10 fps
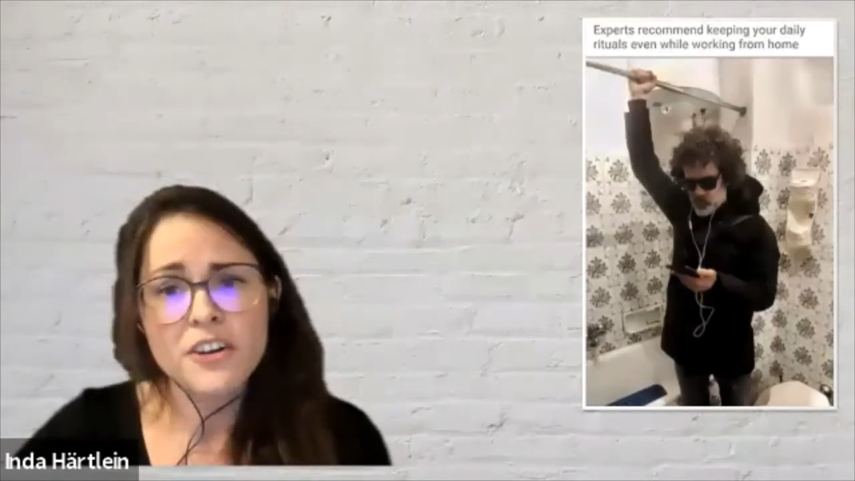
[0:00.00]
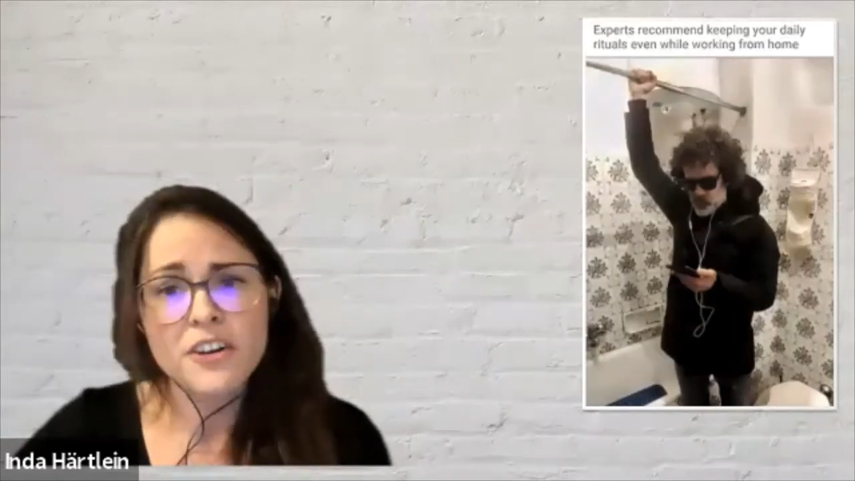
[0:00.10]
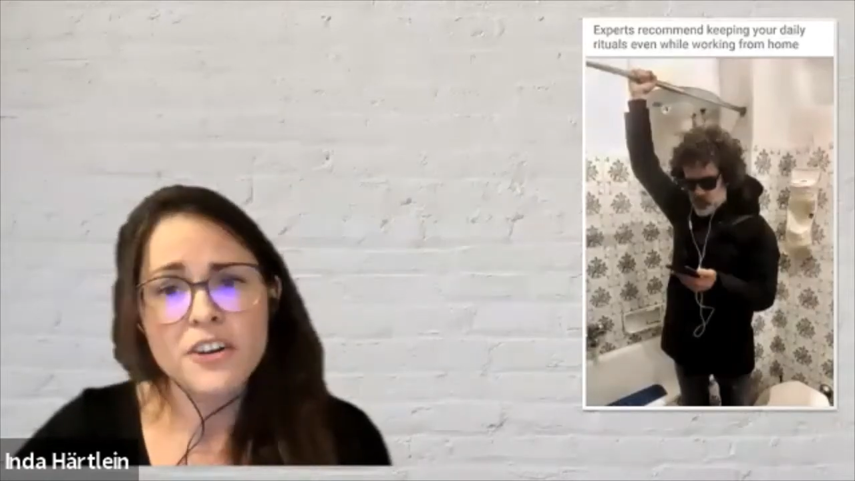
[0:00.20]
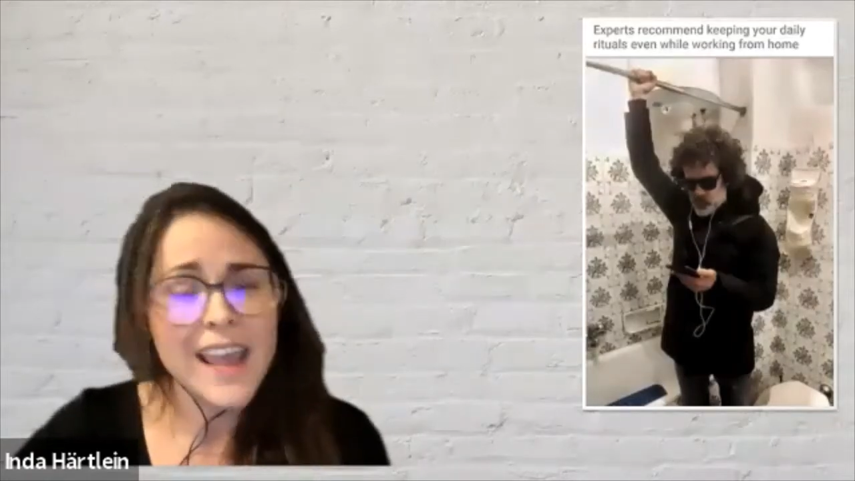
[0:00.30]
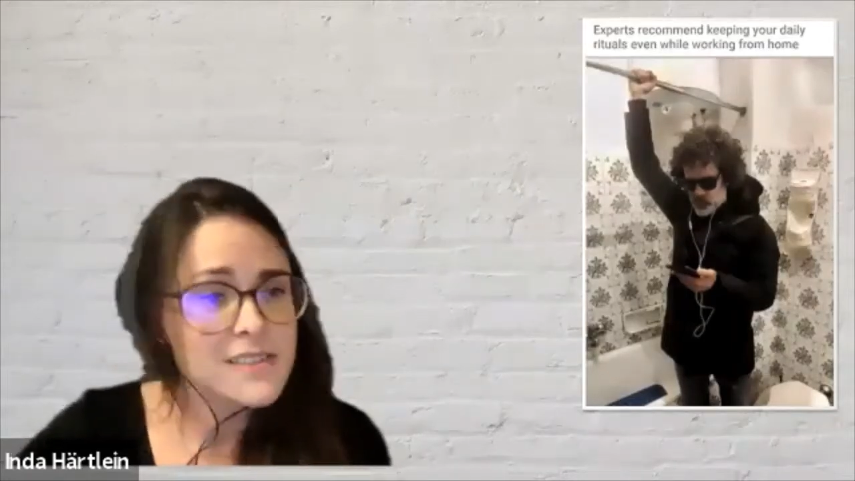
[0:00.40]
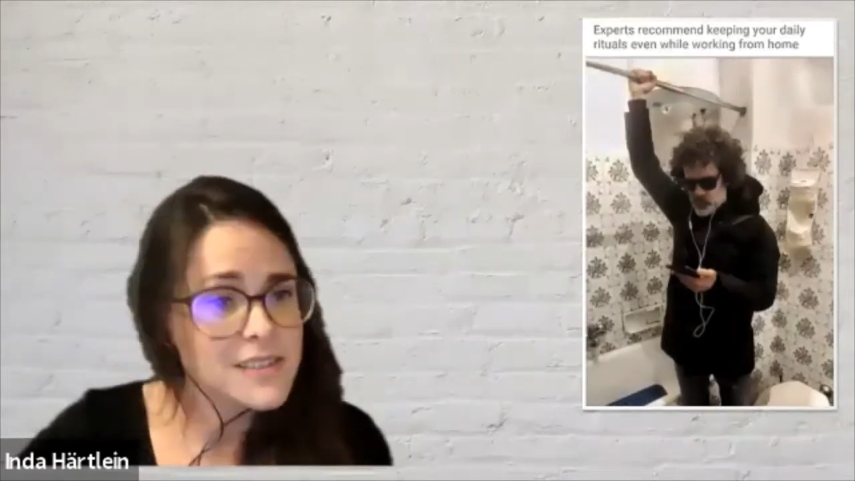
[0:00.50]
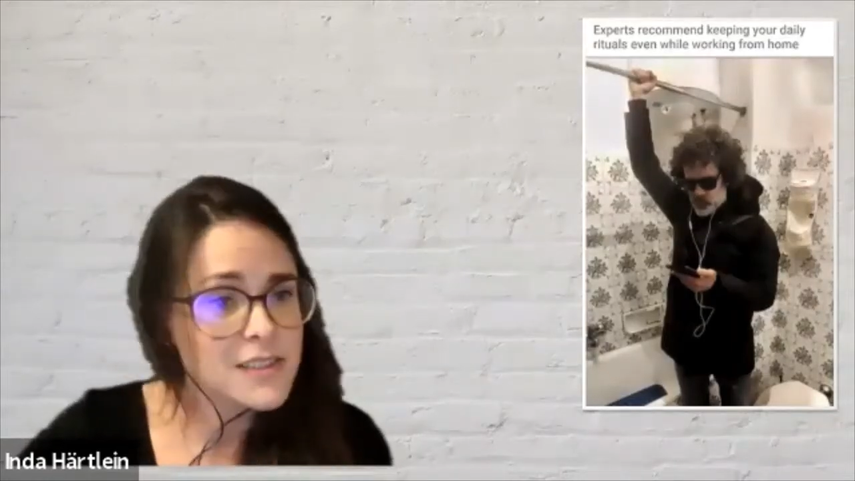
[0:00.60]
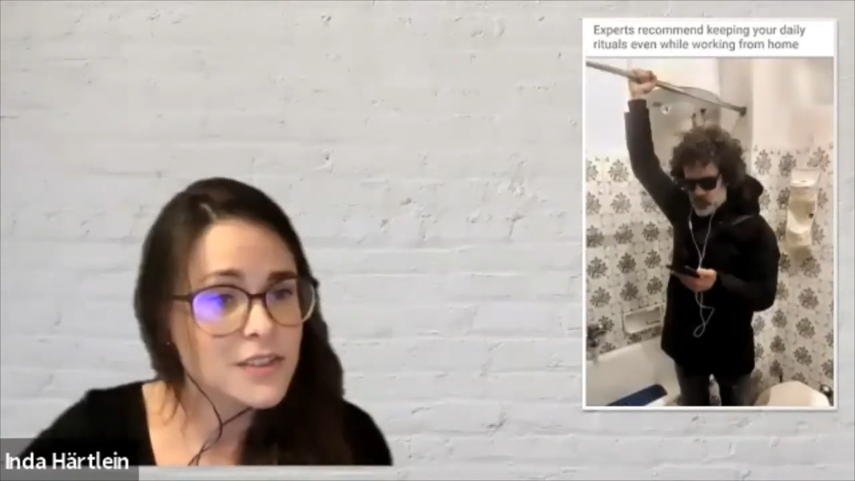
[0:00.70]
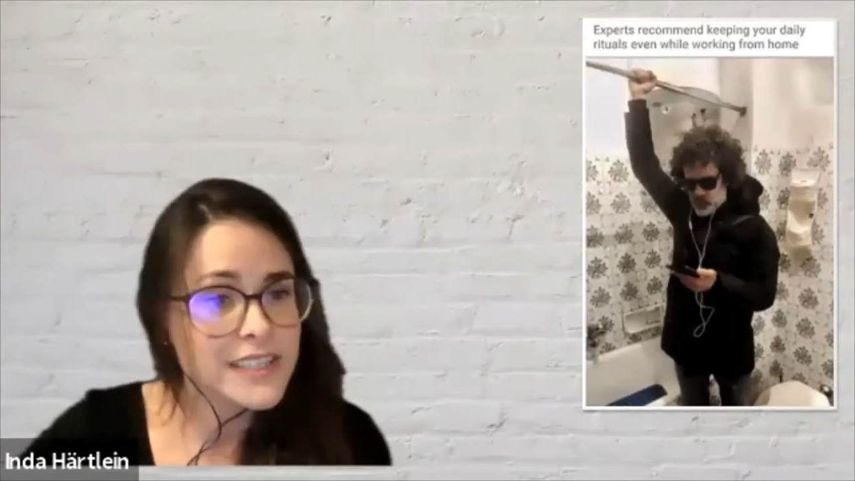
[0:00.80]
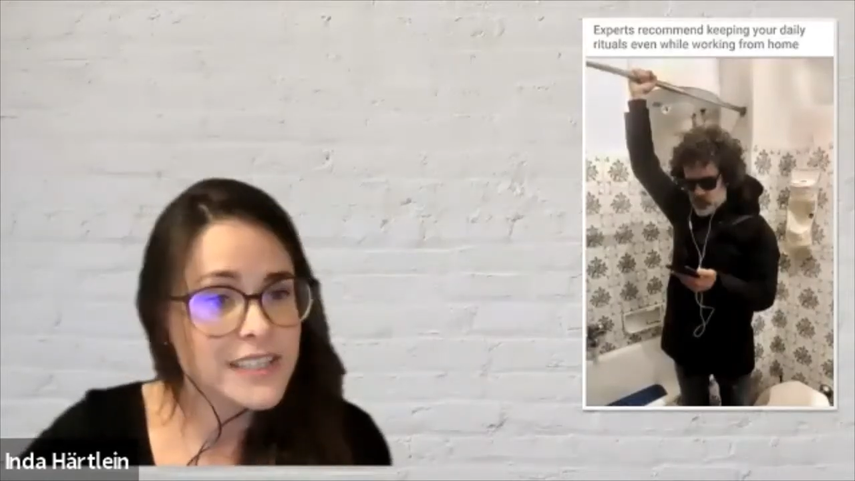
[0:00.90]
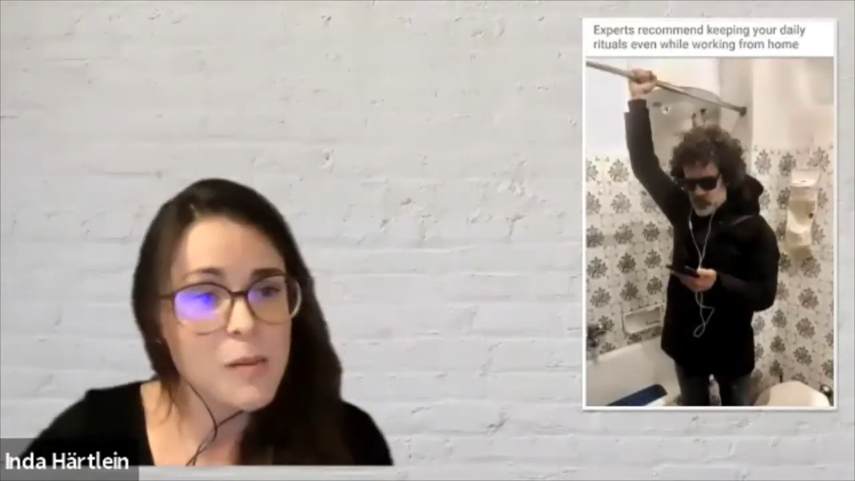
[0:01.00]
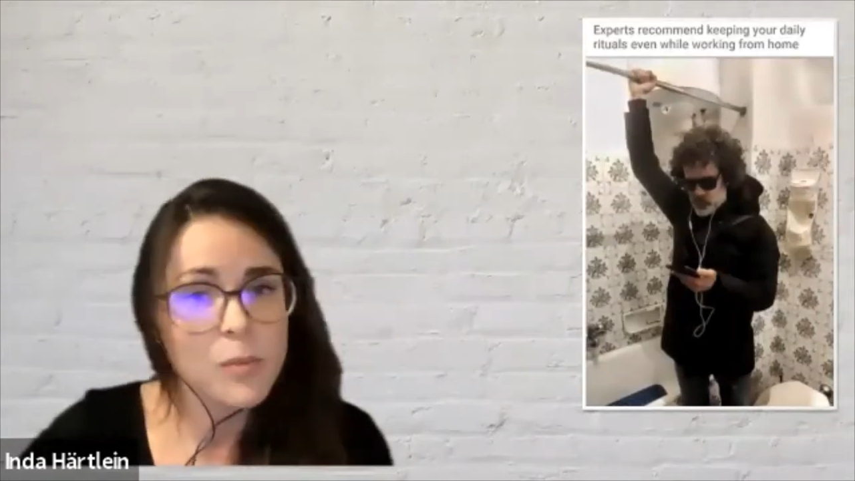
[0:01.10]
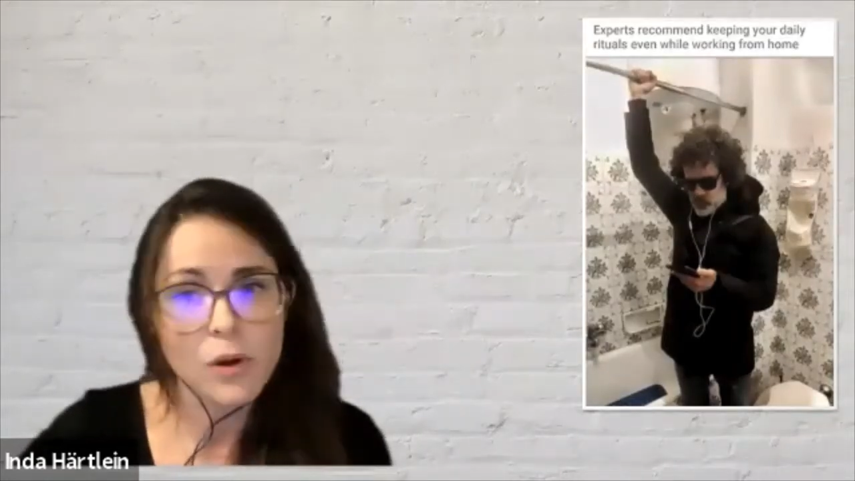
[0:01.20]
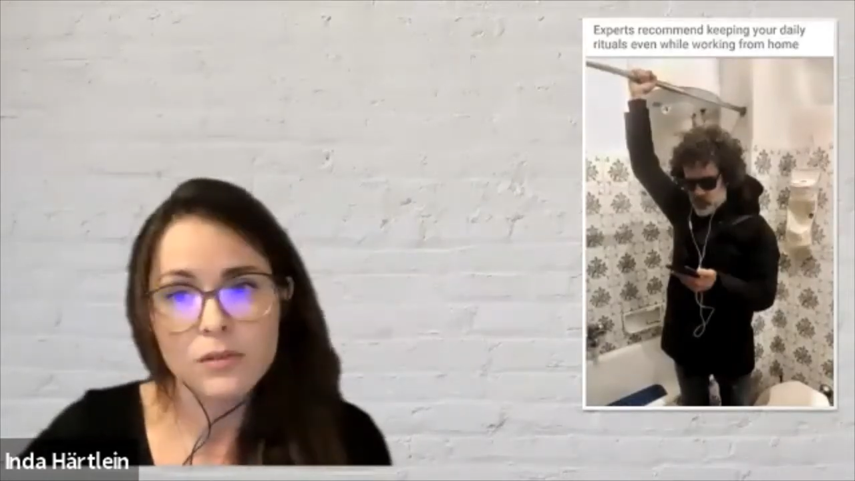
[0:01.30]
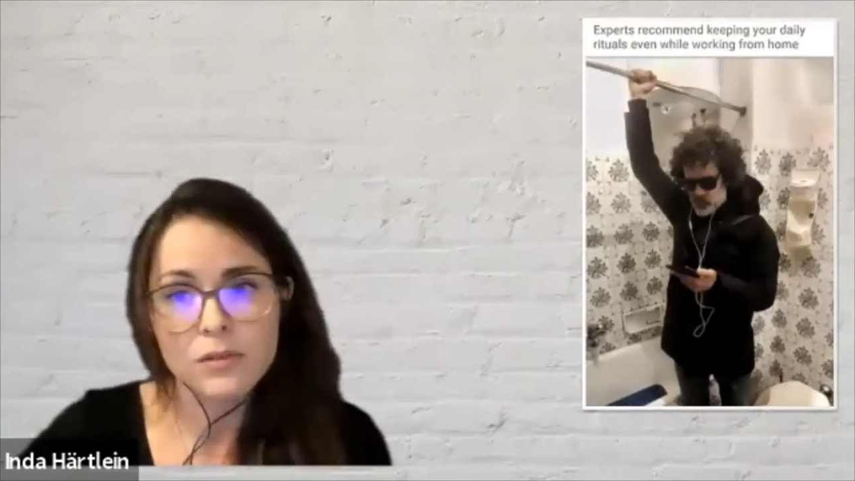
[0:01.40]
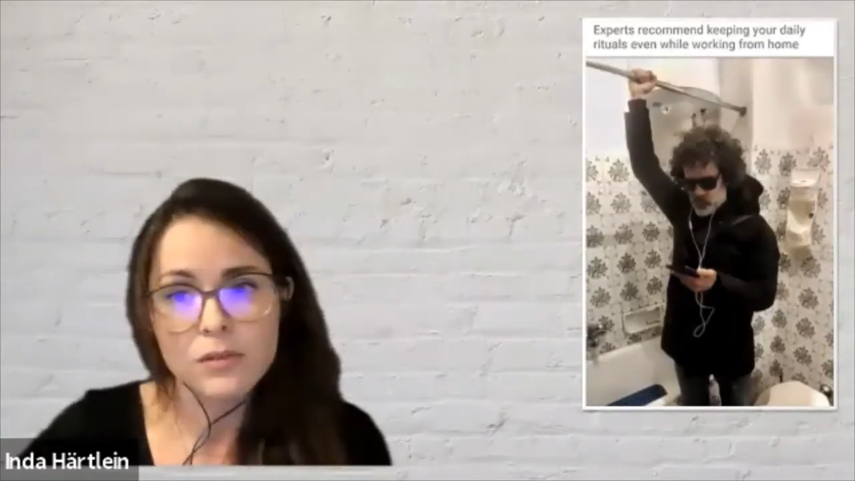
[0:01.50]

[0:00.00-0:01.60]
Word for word: hands is a good example,